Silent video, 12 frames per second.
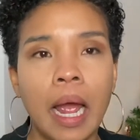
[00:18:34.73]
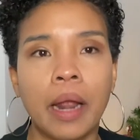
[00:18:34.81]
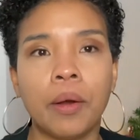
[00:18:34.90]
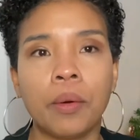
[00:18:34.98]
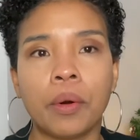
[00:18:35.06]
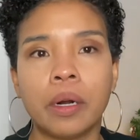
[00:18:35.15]
And
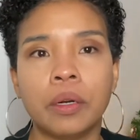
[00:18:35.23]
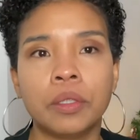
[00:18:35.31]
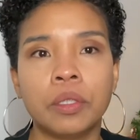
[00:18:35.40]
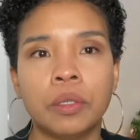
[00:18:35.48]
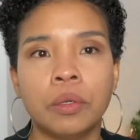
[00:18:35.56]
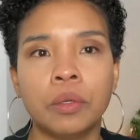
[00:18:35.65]
in order
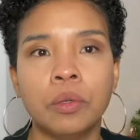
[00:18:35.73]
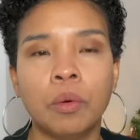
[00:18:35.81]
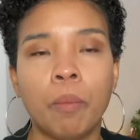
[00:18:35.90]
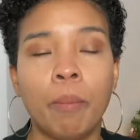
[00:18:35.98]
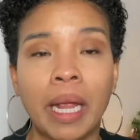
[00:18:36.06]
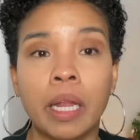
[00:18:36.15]
to
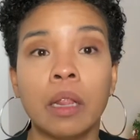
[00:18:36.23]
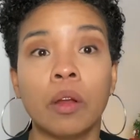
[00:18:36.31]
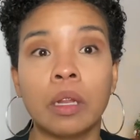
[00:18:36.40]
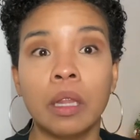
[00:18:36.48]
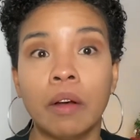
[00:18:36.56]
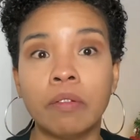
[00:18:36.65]
make it
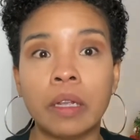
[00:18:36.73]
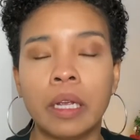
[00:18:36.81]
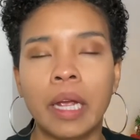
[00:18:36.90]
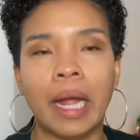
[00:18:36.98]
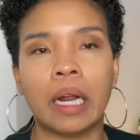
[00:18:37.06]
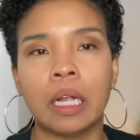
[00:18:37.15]
look lovely
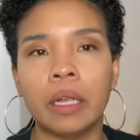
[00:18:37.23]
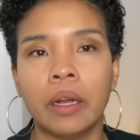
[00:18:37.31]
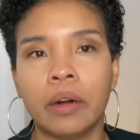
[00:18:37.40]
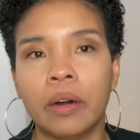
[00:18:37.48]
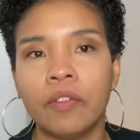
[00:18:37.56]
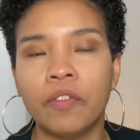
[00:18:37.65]
and
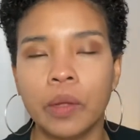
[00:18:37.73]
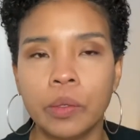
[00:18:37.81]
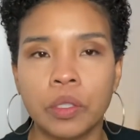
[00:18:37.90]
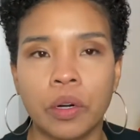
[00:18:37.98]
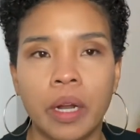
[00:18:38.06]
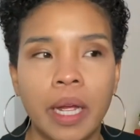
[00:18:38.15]
clear and
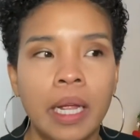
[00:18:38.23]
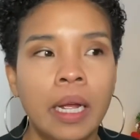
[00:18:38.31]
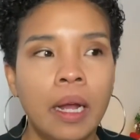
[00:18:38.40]
filter it,